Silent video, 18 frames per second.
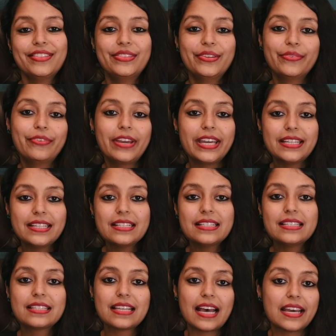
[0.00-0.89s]
The weight
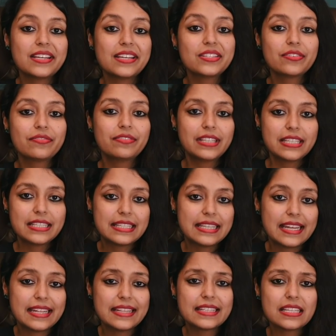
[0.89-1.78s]
and size of this
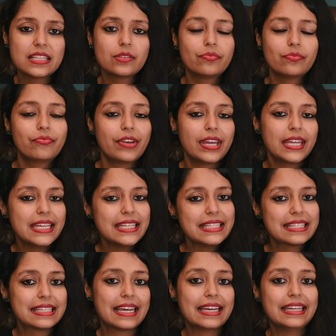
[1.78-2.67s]
lens is very
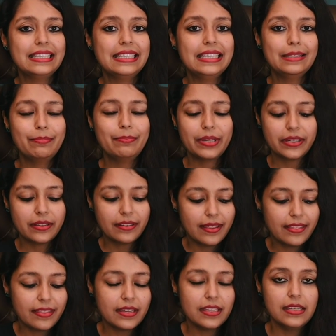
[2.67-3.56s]
slightly bigger
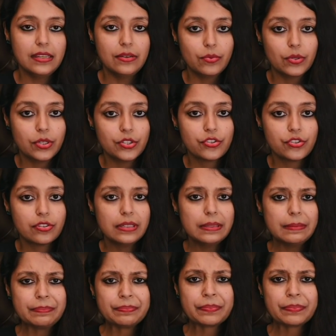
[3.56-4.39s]
than the E version,